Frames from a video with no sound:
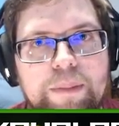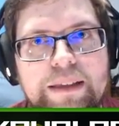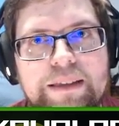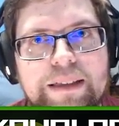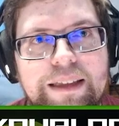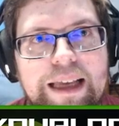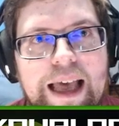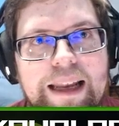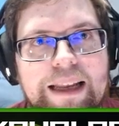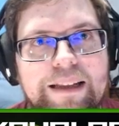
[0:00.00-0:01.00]

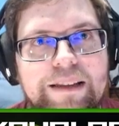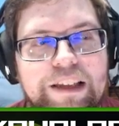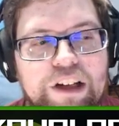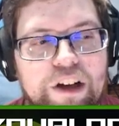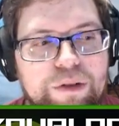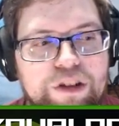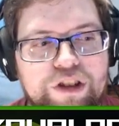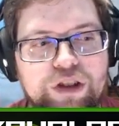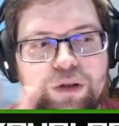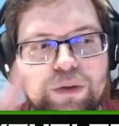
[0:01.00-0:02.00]
basically edit the
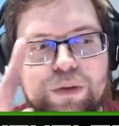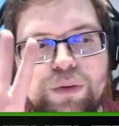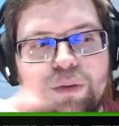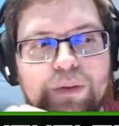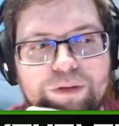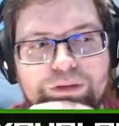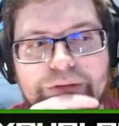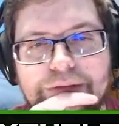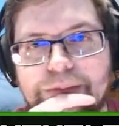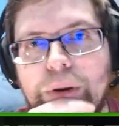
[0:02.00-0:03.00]
two
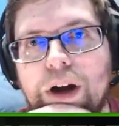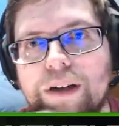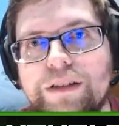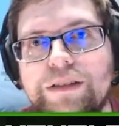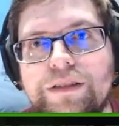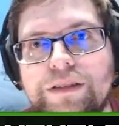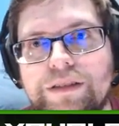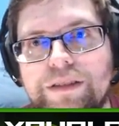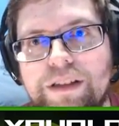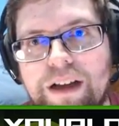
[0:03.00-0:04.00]

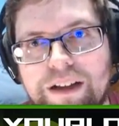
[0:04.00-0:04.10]
parts,